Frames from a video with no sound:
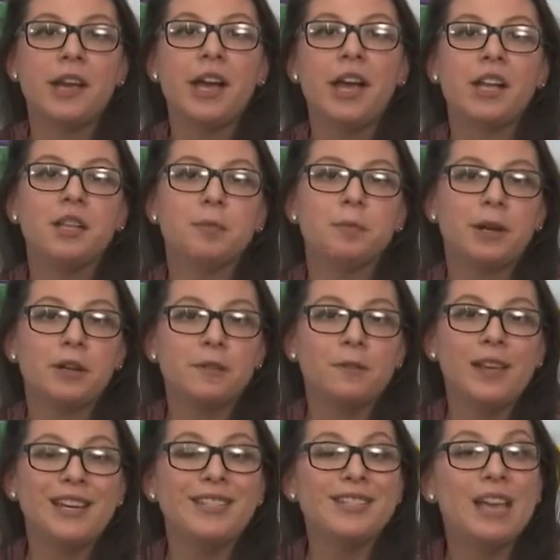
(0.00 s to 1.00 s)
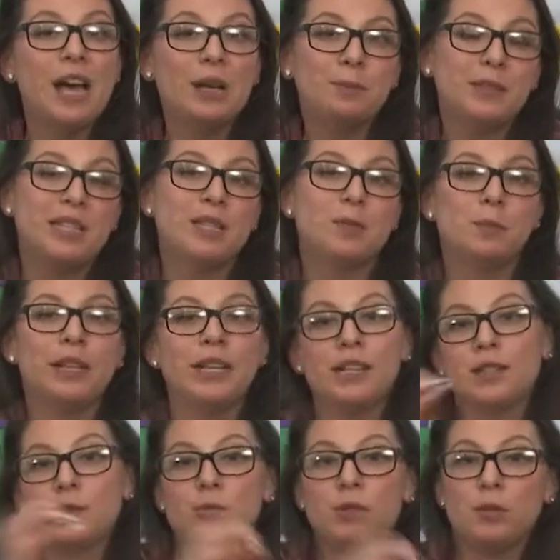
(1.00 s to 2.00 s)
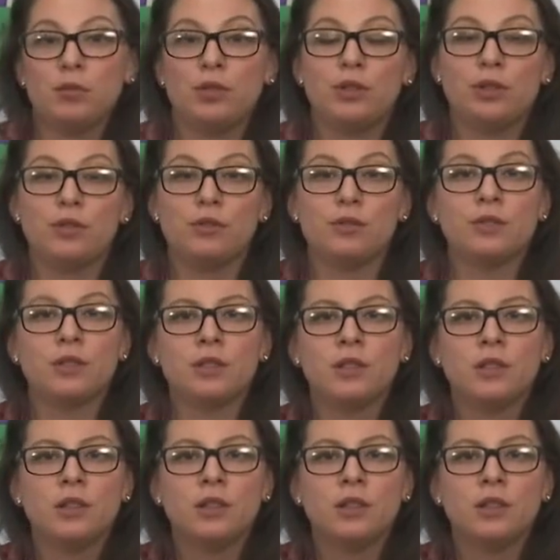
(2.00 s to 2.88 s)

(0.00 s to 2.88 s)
and the butterflies help these plants reproduce.